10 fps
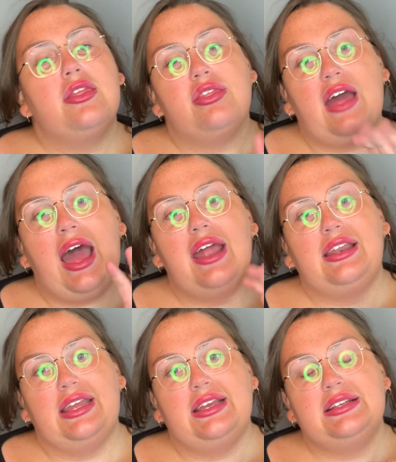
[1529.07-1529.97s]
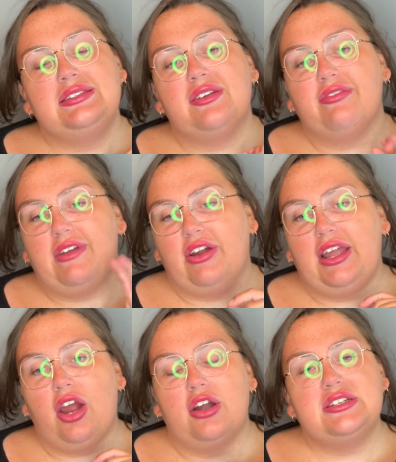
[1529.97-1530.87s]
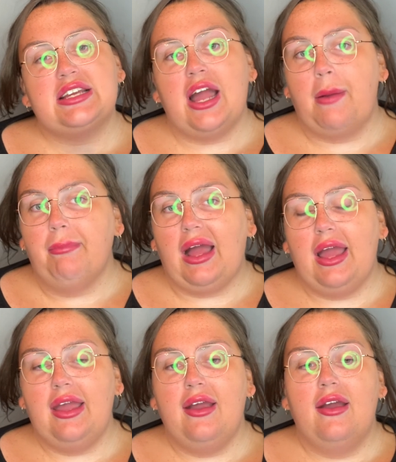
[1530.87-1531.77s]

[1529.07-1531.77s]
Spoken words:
That is very hard to come by,